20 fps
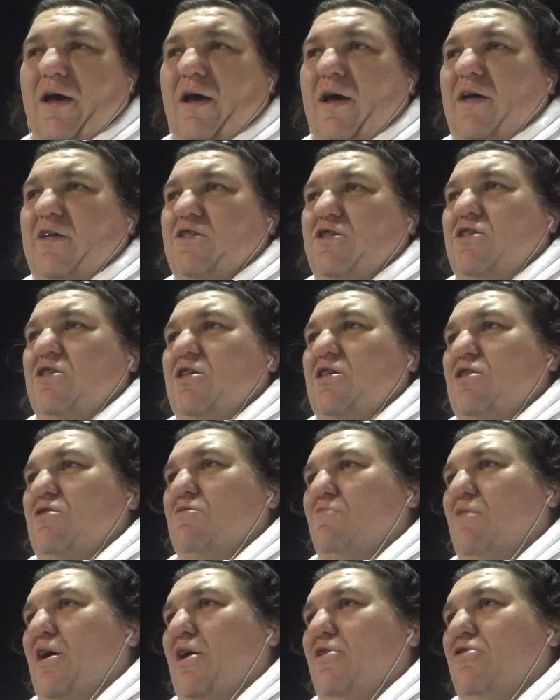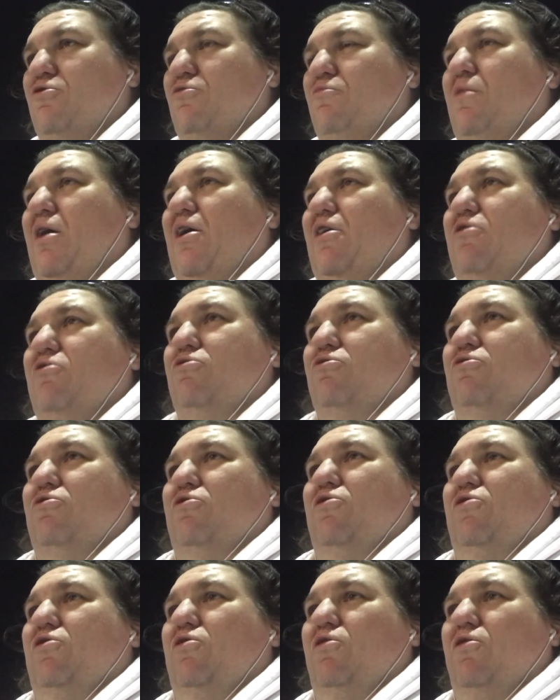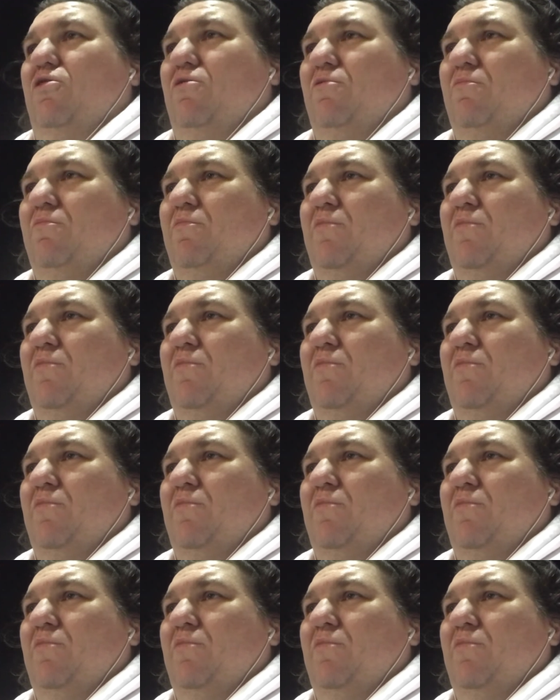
as assistant manager, managers look good.